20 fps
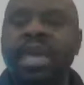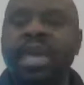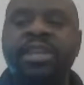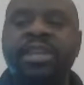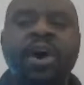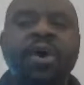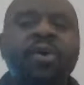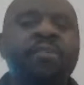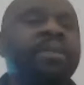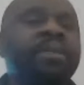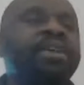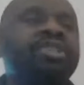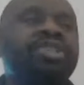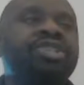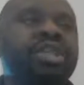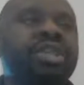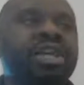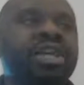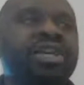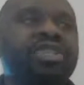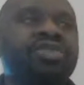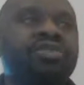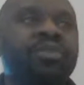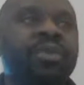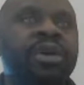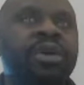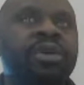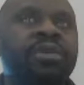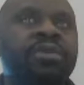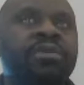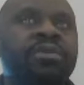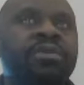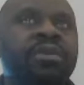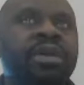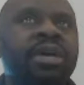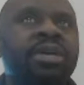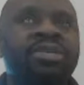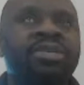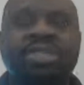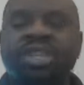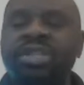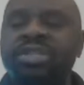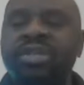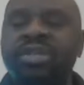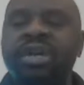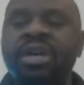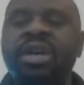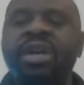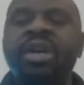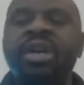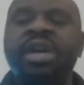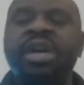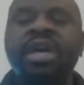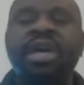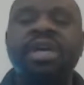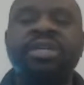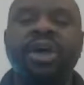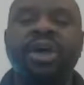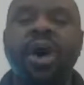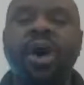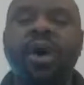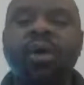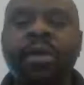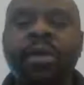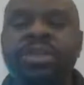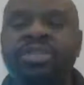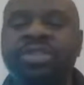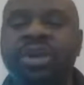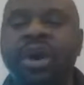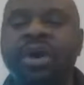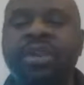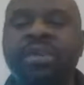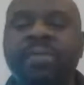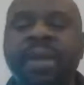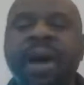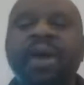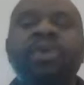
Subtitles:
It don't mention Israel. It's always talking